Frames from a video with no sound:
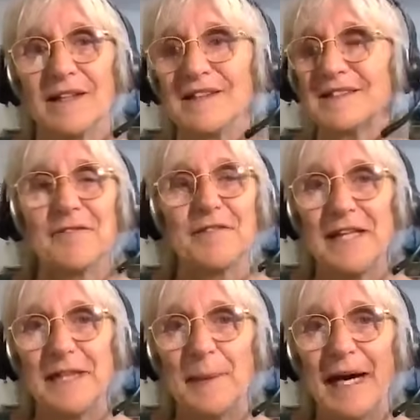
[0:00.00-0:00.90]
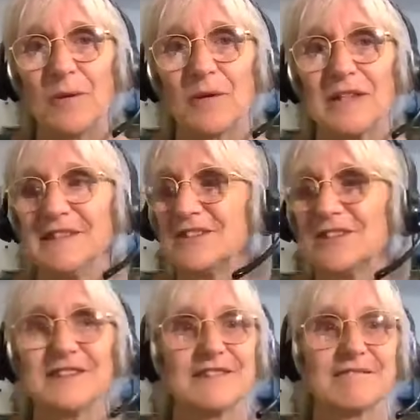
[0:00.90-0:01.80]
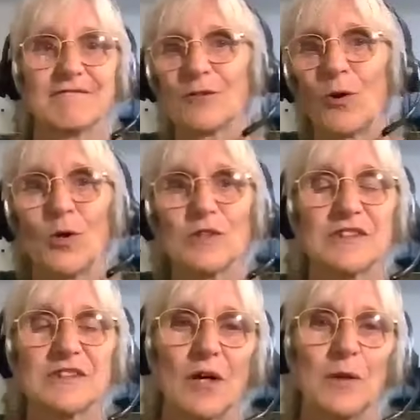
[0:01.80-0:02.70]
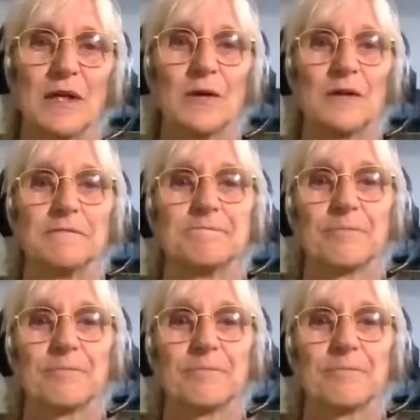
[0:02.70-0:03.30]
It doesn't have any power. It's just thoughts going on.